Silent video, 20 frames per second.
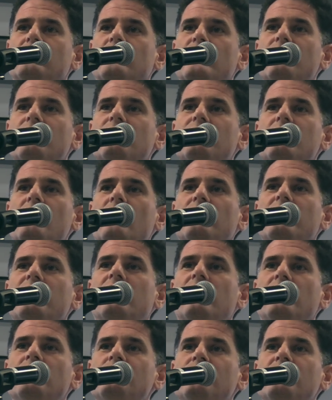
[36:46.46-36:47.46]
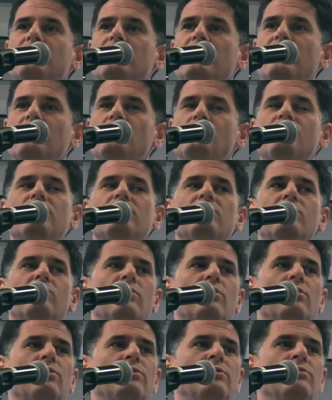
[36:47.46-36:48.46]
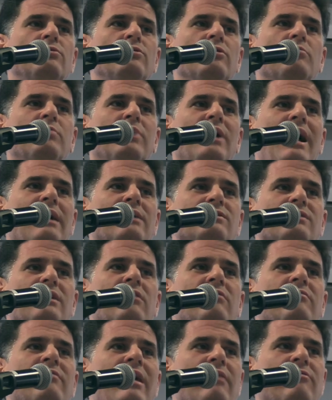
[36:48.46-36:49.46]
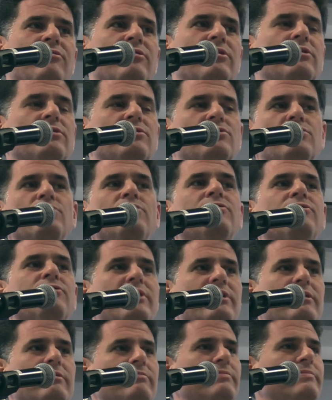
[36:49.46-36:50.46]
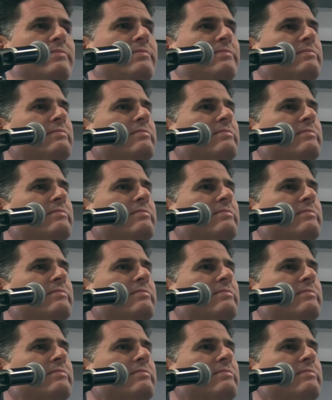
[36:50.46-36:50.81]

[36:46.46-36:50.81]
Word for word: We were the only country in the history of the world who took blacks out of Africa to freedom.